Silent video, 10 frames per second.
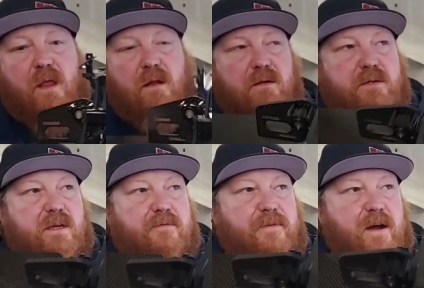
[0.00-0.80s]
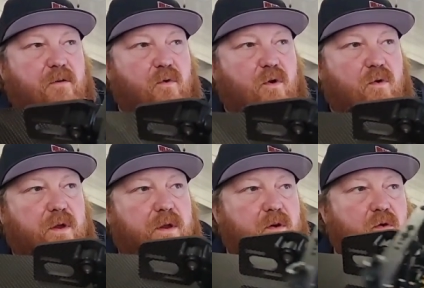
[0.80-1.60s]
Let's see if I roll
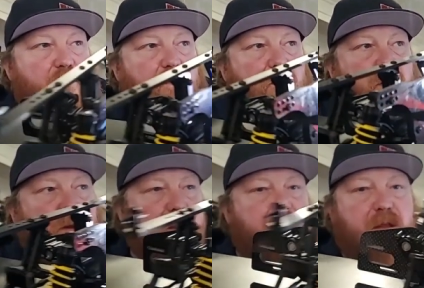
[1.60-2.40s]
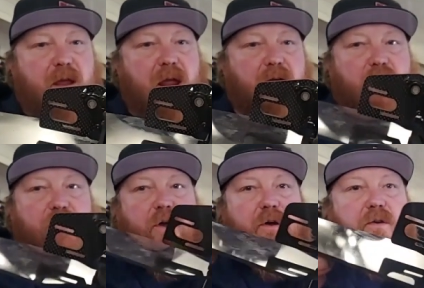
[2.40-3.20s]
it over and get the angle
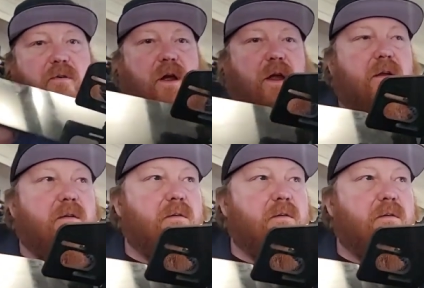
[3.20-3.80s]
turned right.